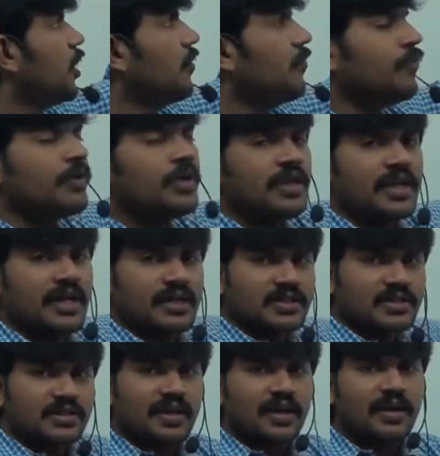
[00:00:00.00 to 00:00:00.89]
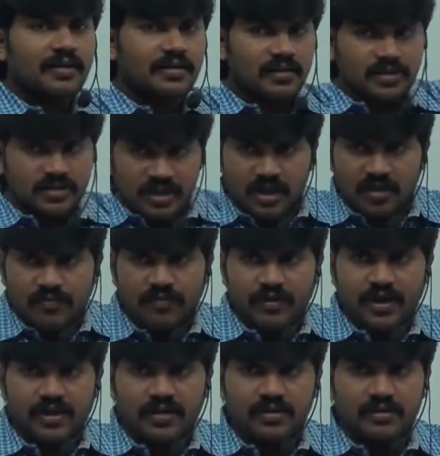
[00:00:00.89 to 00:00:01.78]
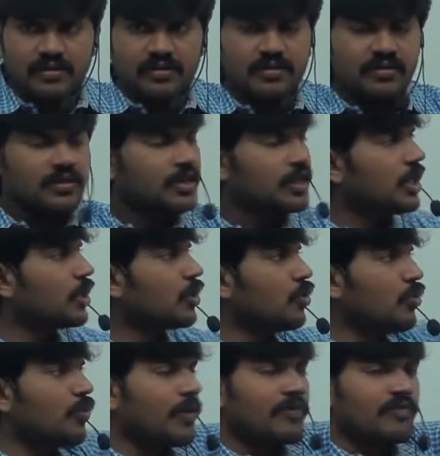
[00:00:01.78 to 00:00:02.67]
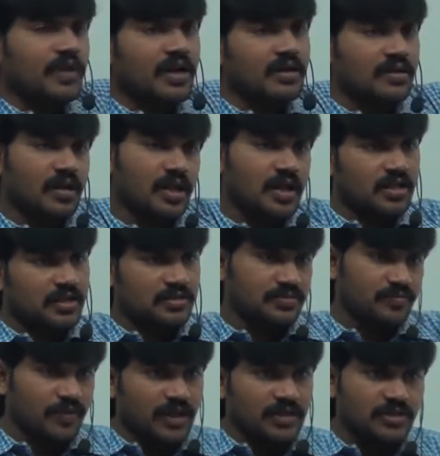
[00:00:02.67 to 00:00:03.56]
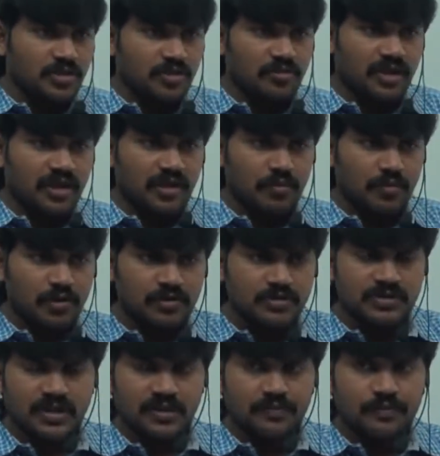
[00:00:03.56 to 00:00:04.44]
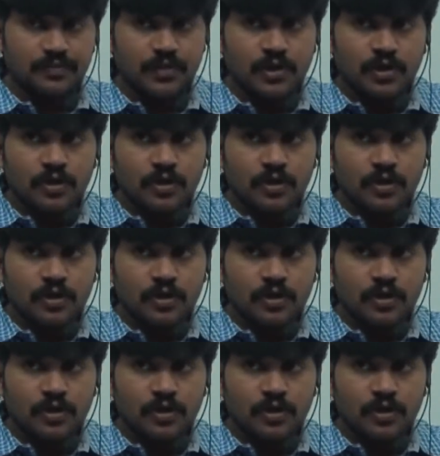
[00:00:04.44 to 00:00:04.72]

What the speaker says: If we extract a jar file, a group of dot class files you can able to see.